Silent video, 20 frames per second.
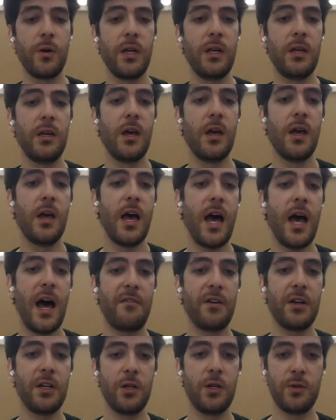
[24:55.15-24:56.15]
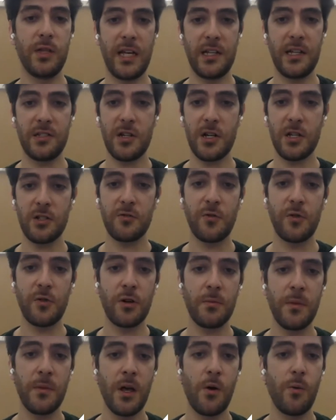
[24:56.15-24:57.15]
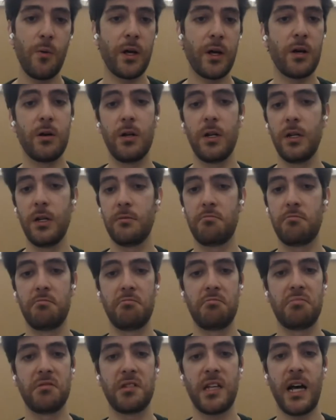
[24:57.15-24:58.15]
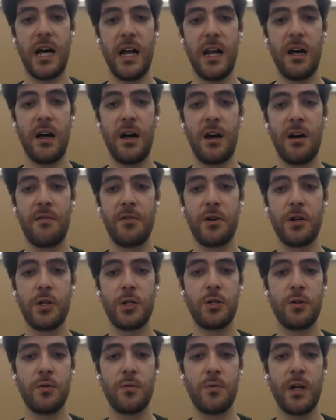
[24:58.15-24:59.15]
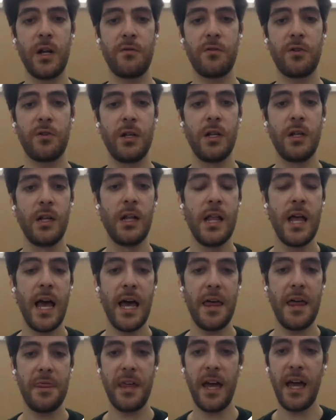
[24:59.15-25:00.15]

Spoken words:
So we have a new test transform. We call it Scala version, whatever.